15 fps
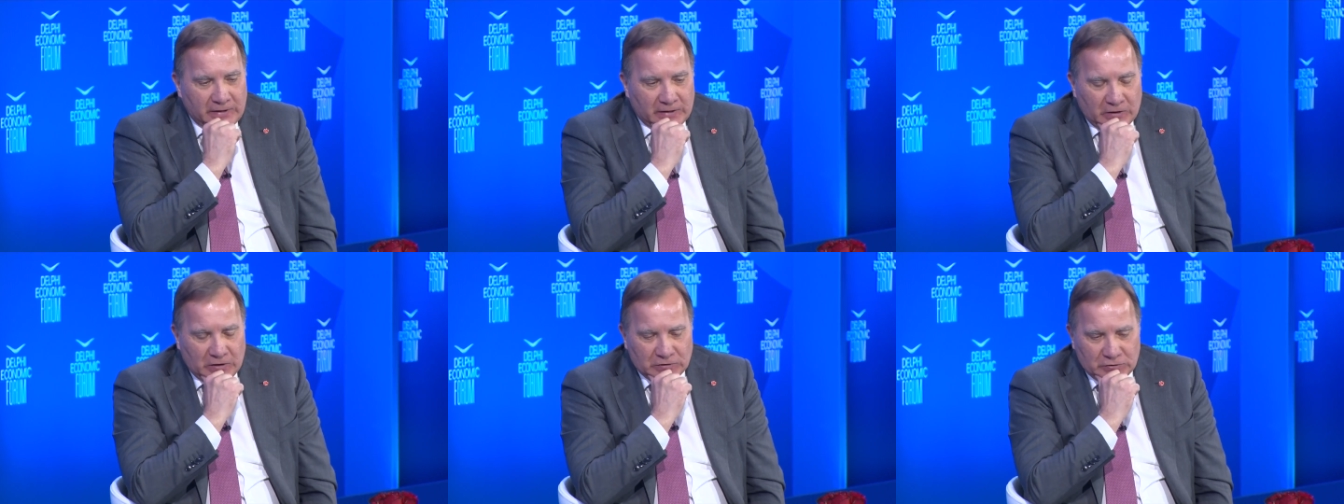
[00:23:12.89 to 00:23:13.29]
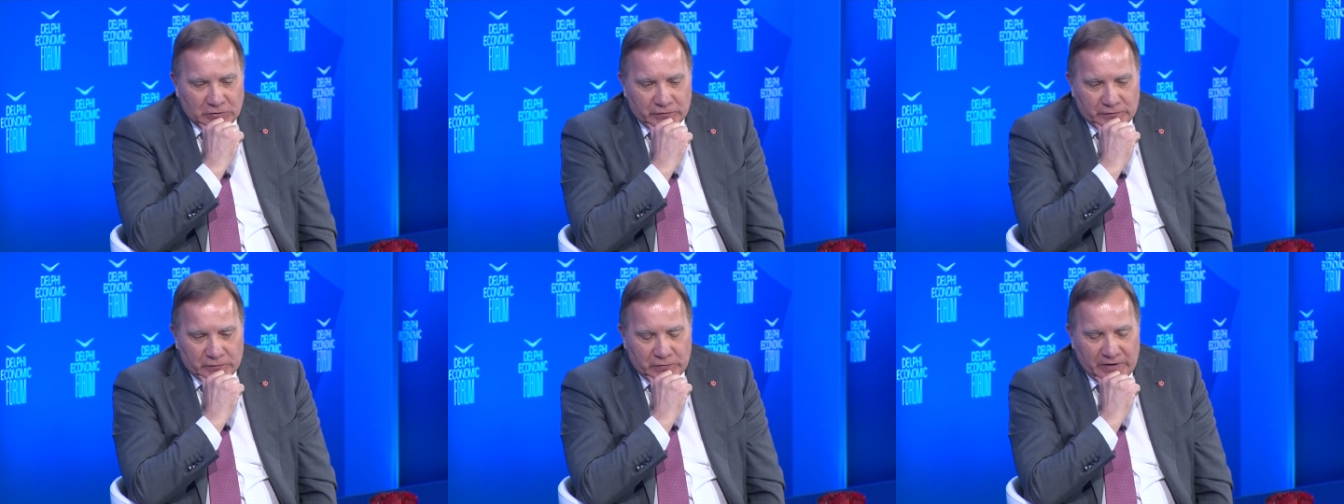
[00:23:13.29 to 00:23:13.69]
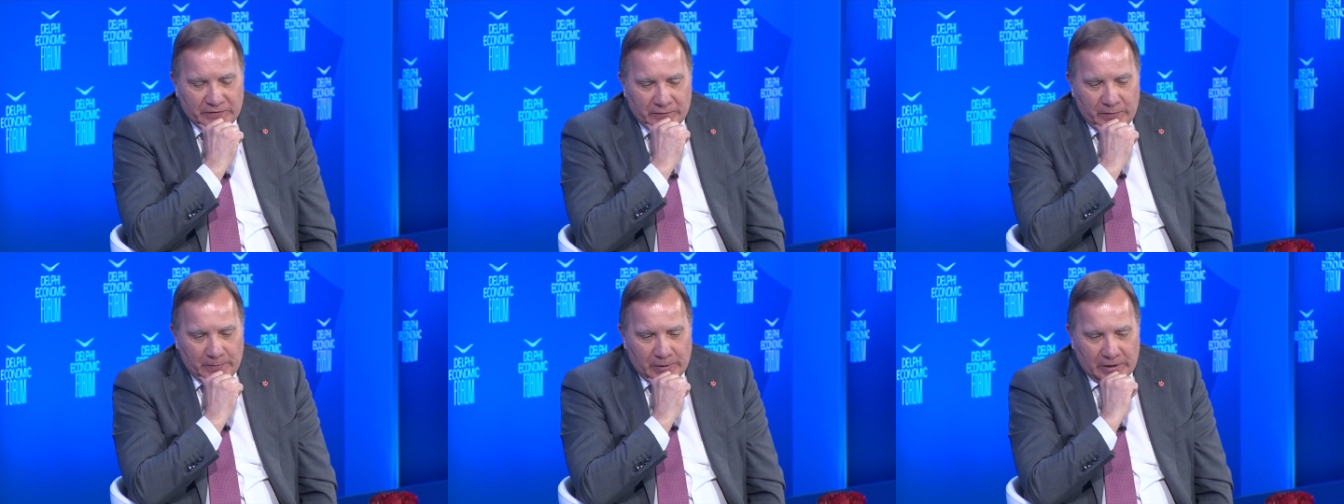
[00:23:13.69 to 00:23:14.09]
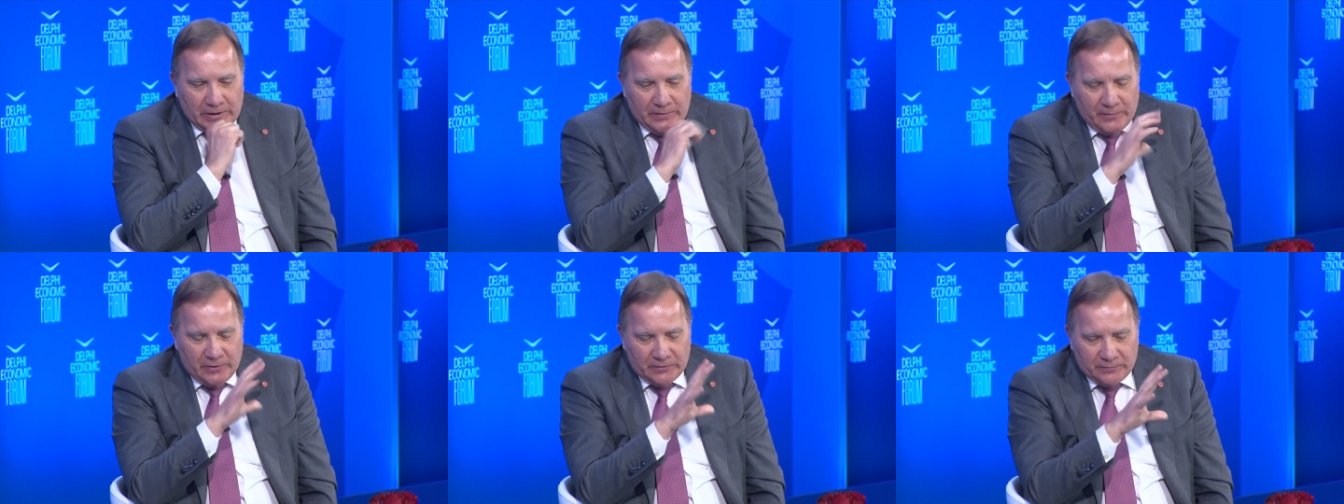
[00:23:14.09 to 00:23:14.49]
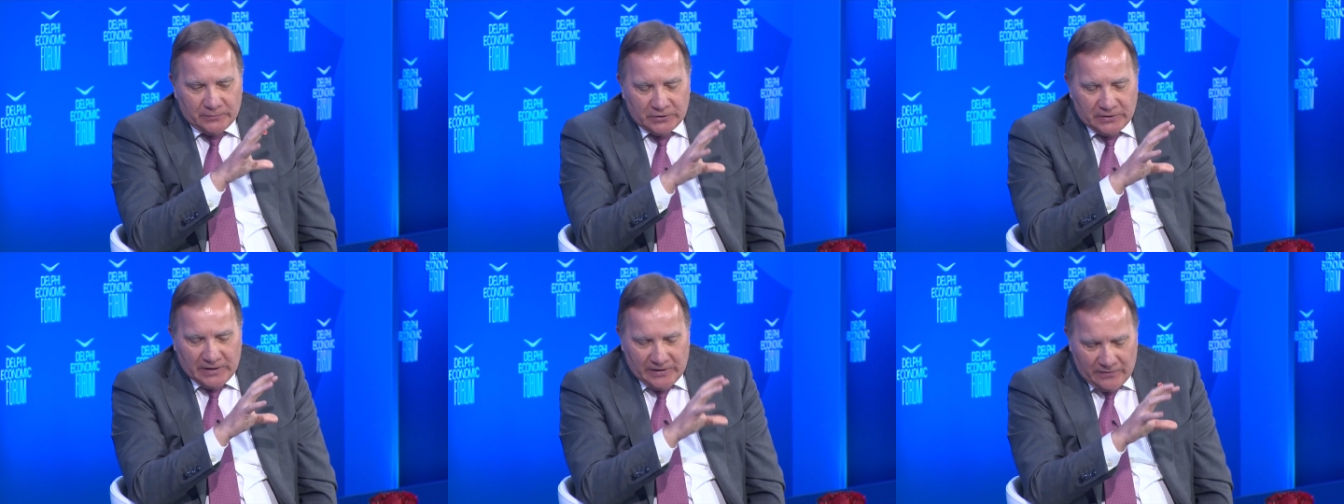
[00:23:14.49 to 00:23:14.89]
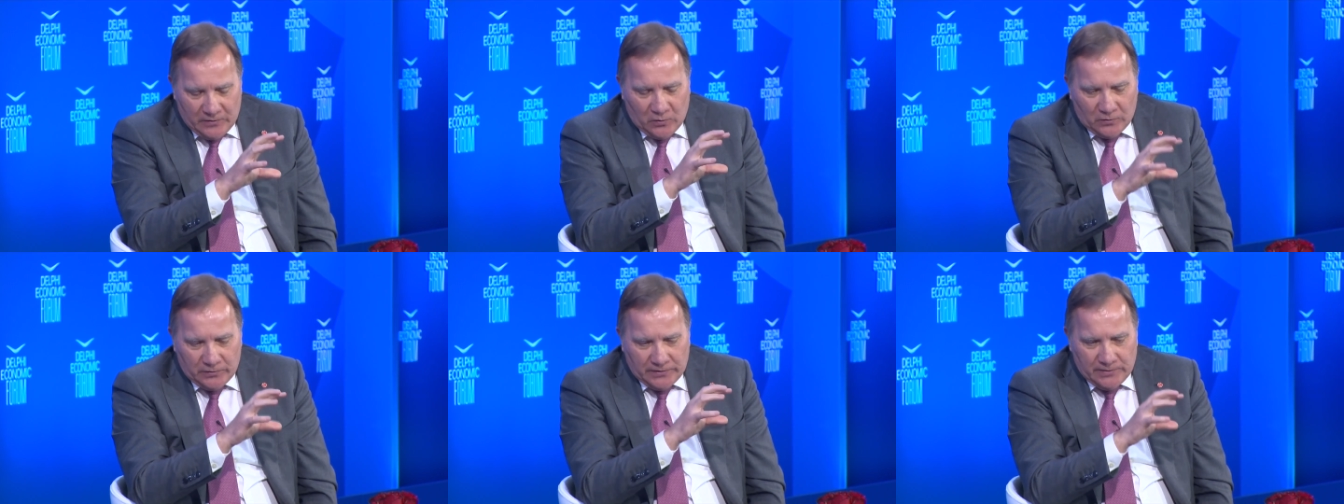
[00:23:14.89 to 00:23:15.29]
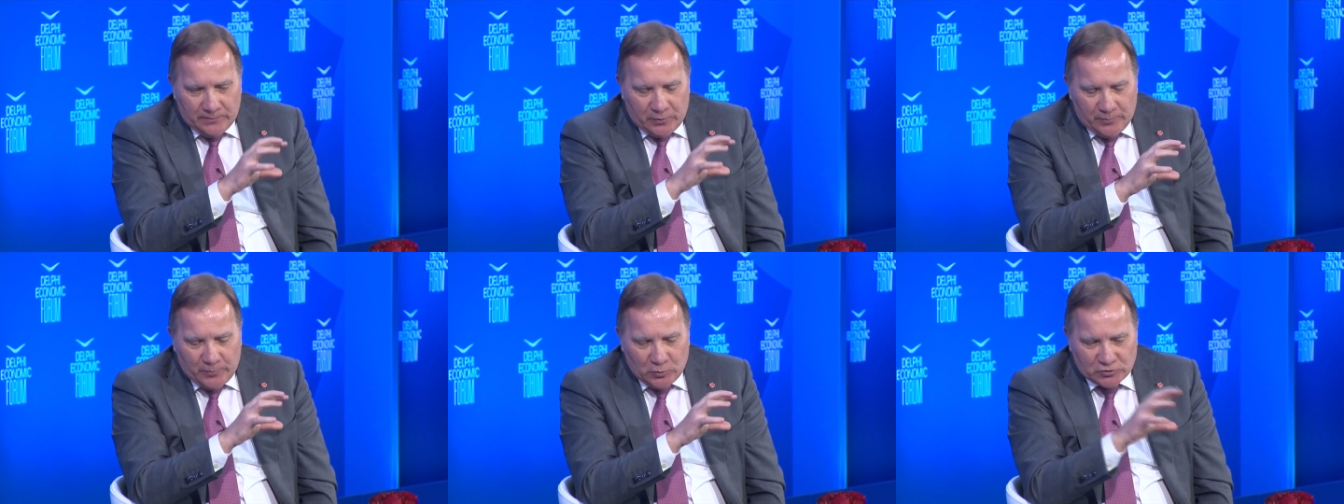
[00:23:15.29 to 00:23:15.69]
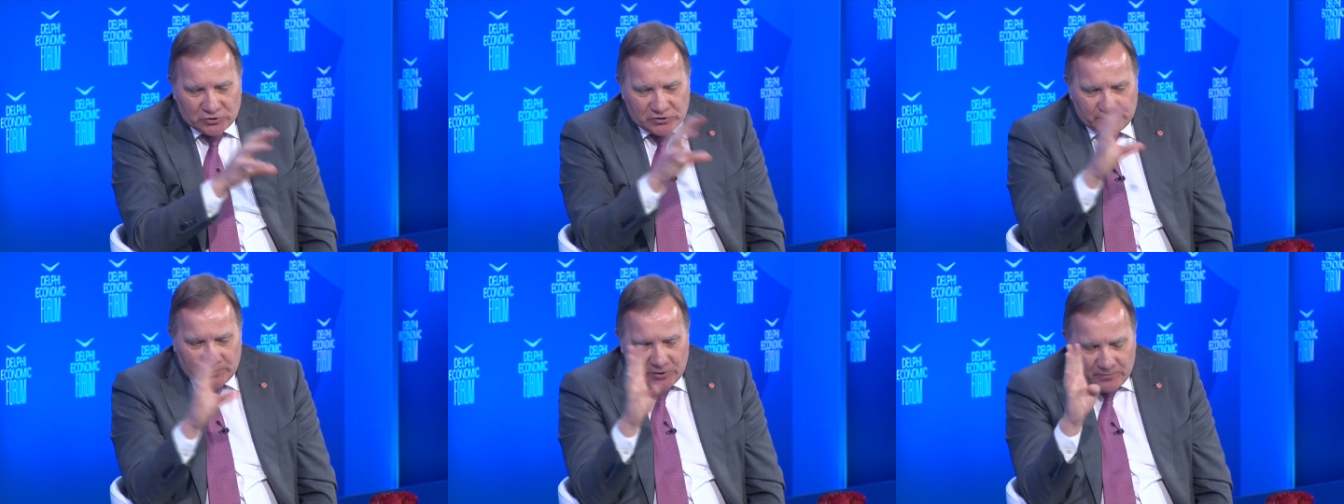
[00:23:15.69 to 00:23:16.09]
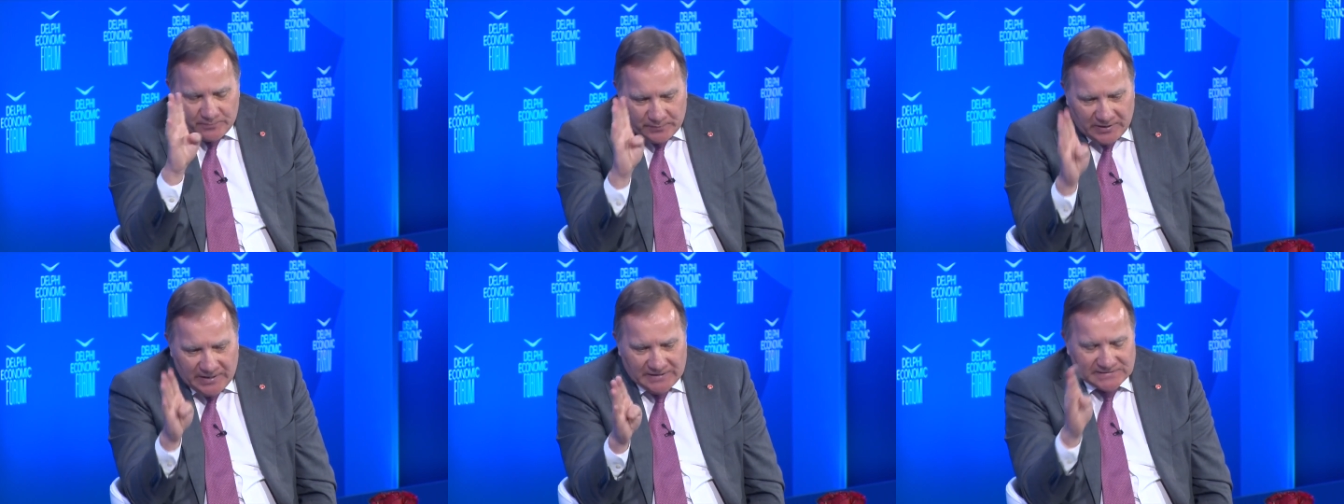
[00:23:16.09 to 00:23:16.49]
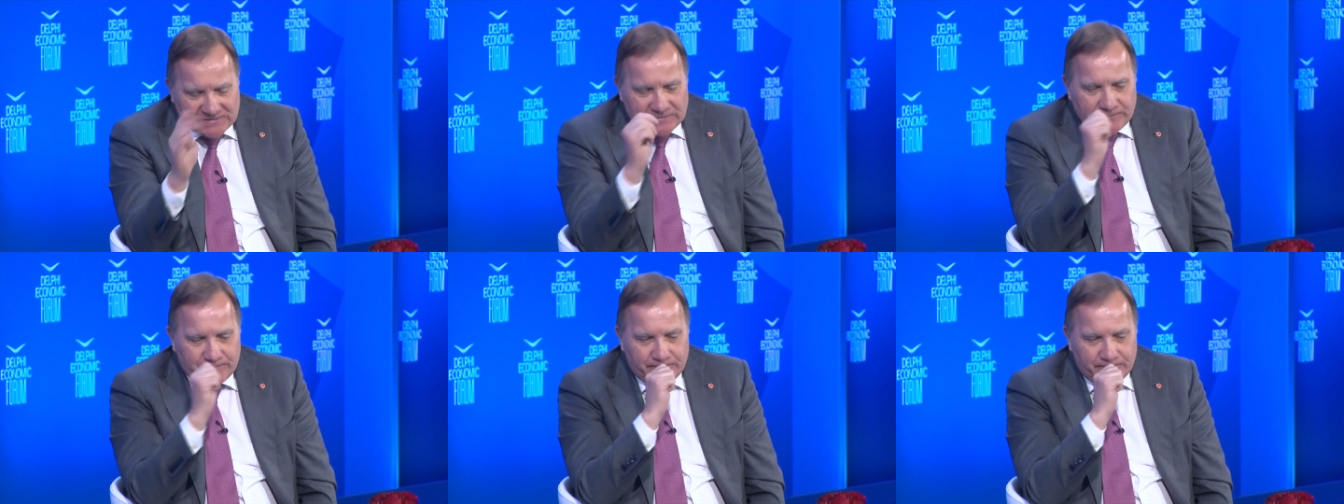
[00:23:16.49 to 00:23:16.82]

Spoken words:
I can't go through everybody, but all the proposals. But on peace,